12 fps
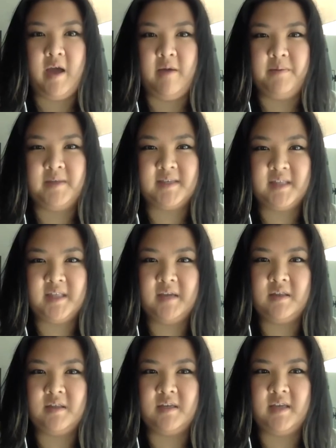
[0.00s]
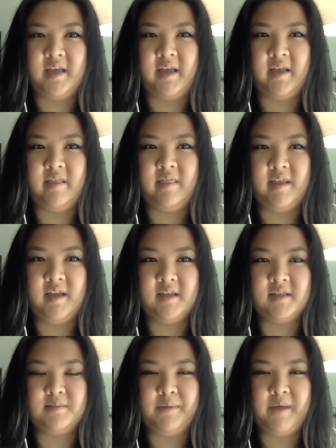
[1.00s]
Because at the end of the day,
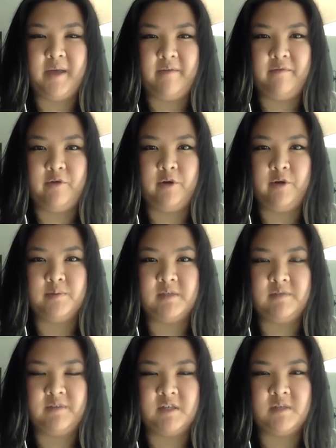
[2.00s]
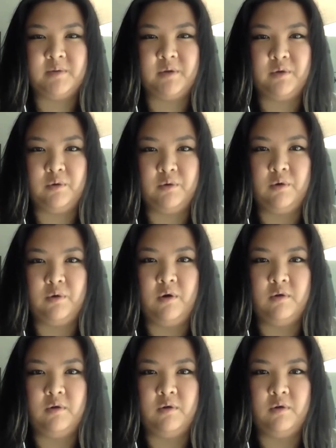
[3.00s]
these platforms, Facebook,
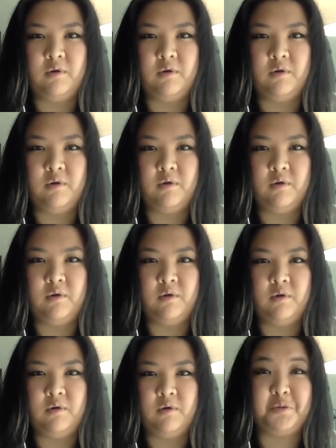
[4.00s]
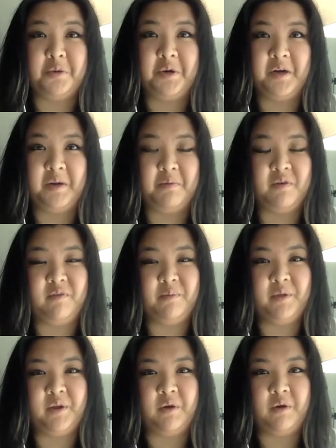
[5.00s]
Google, Twitter, I guess not Twitter anymore for
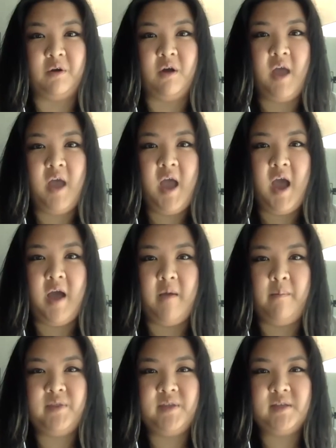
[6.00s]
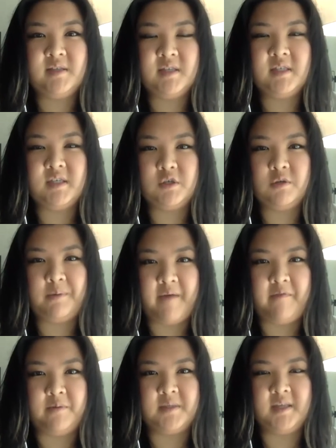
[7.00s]
political, but these digital
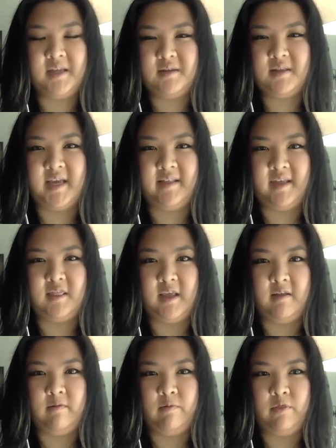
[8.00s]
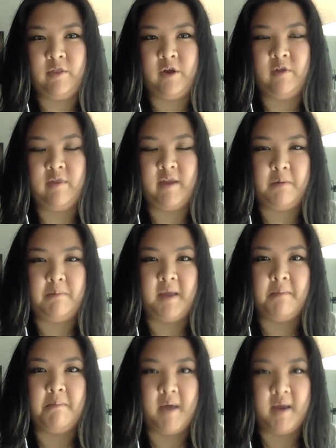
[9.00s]
platforms, at the end of the day, like
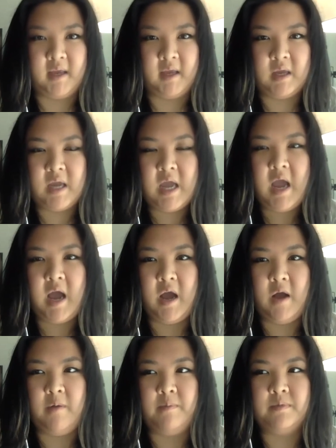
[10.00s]
they're there to make money.